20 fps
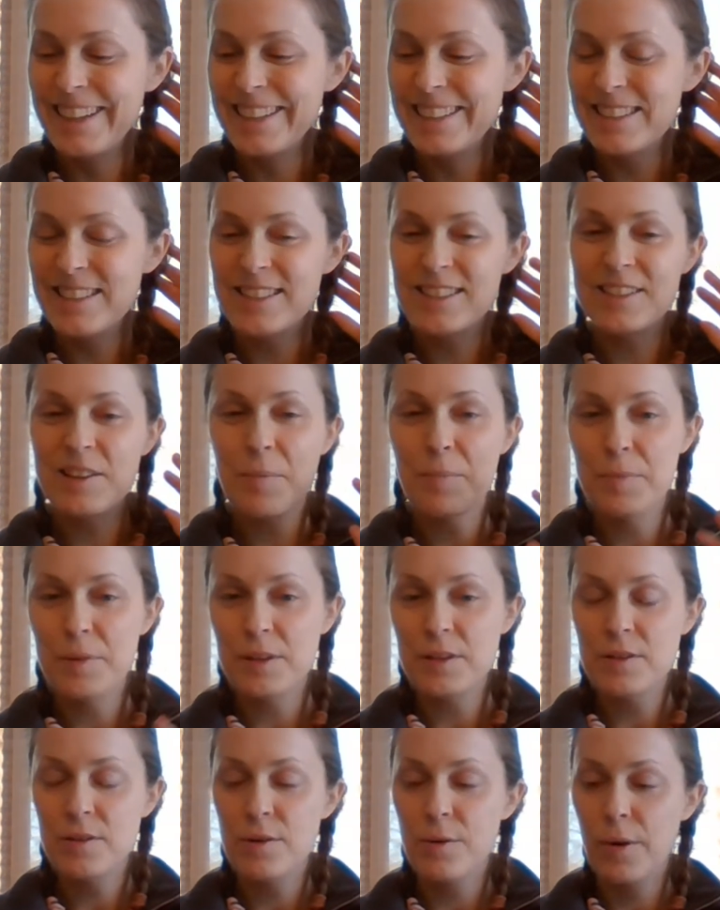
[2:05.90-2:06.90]
Just
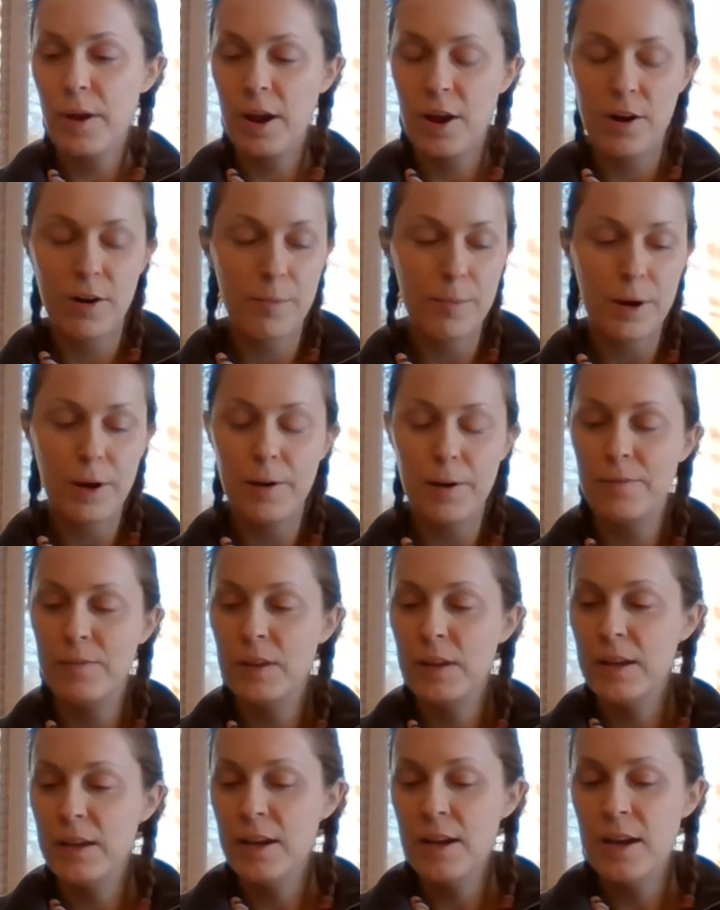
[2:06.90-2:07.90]
something you don't care about.
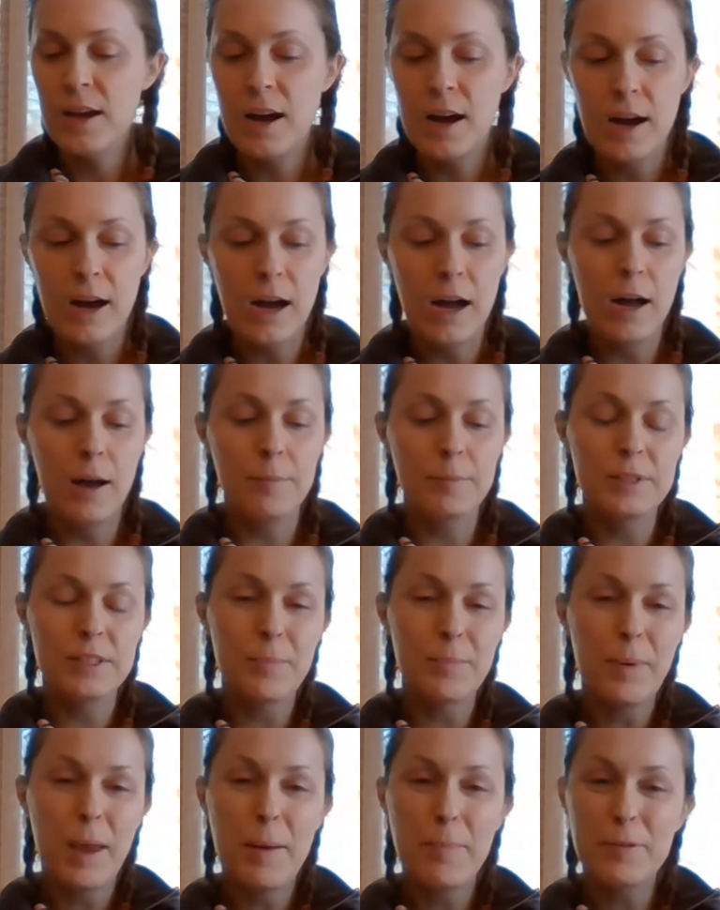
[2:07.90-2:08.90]
Some
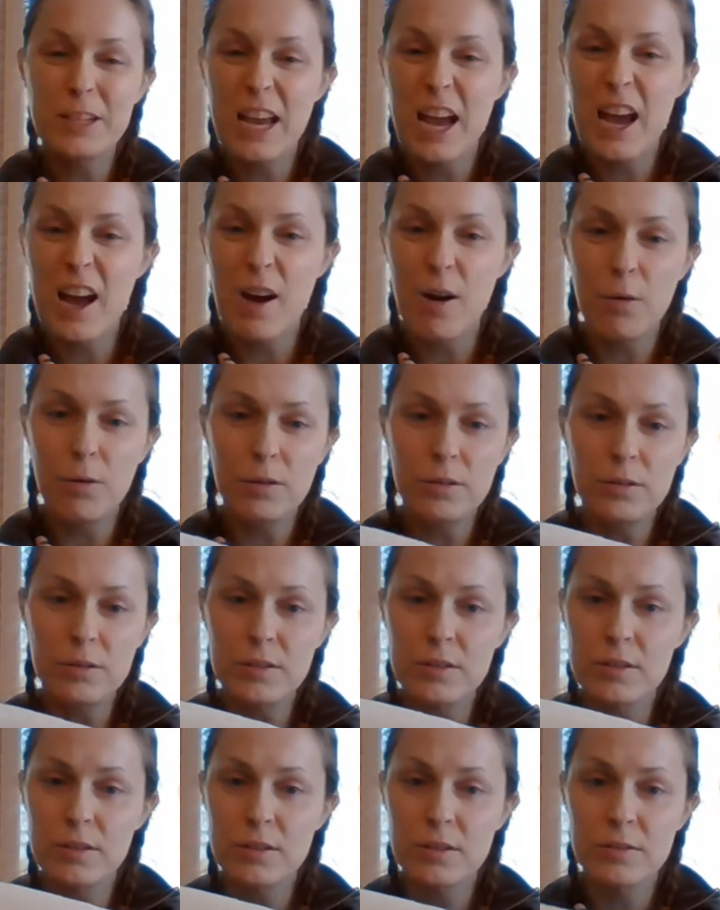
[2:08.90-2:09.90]
paper
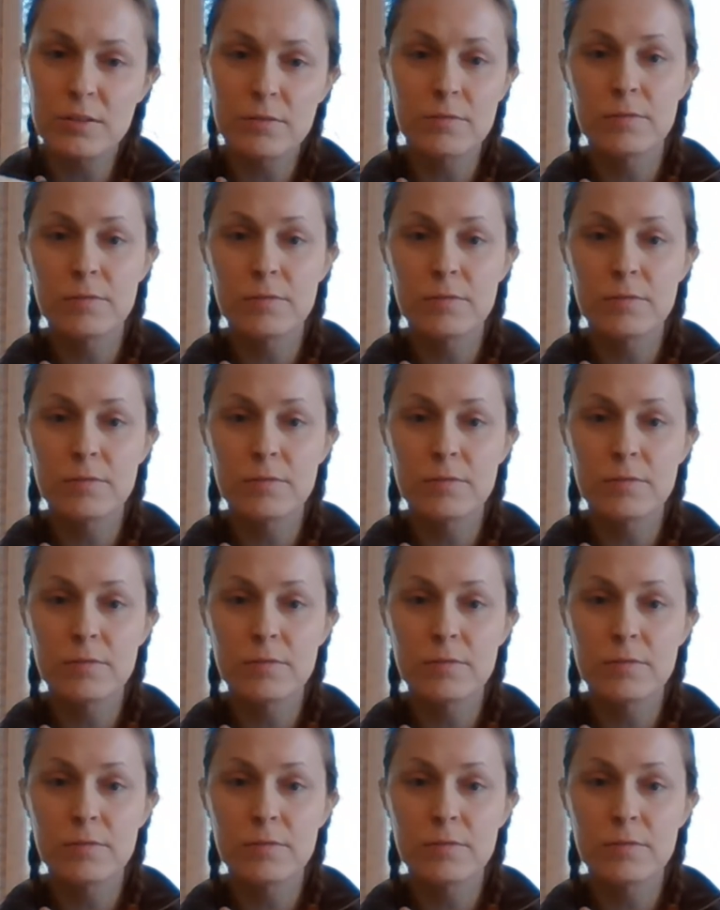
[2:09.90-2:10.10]
towels.